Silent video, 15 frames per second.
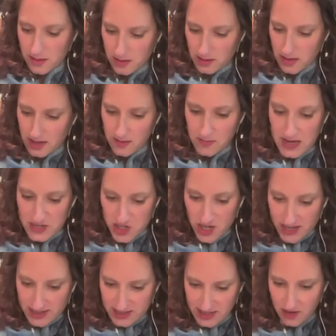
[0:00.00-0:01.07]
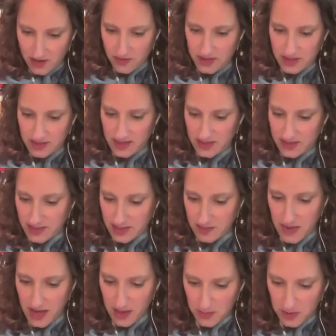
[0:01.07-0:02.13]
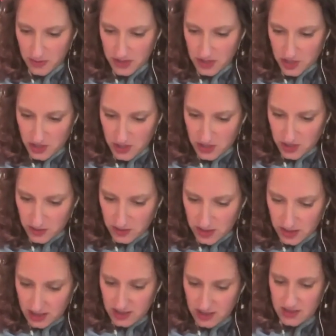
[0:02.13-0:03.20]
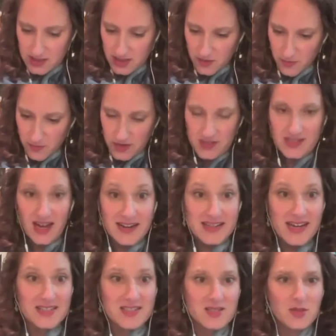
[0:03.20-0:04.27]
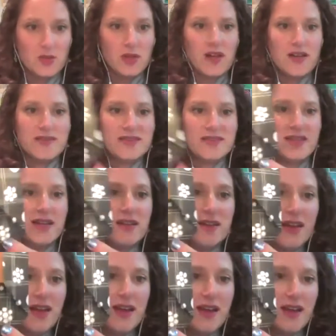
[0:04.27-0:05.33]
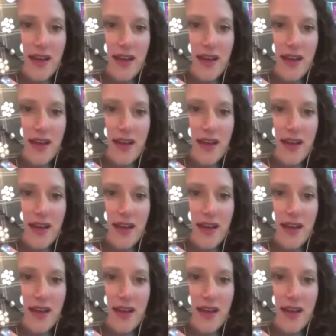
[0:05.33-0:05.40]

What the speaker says: I am just now realizing maybe we should do this for Sunday school on Sunday.